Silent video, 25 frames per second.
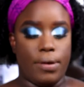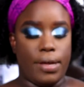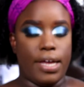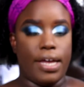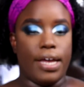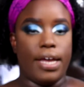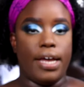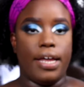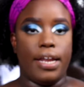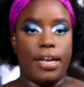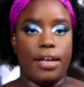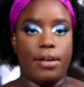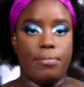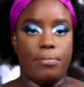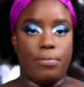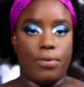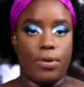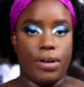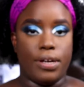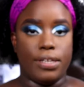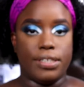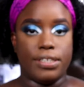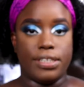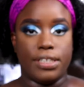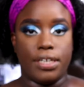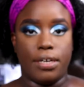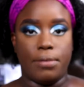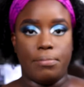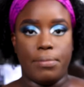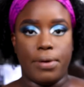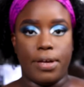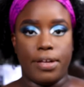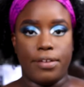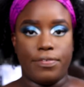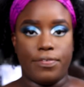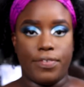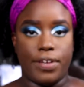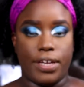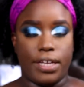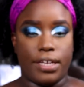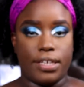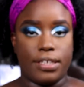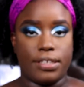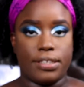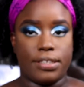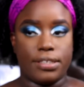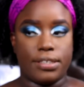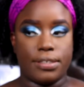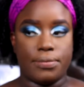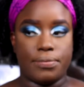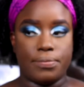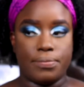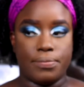ahead and bronze up my face.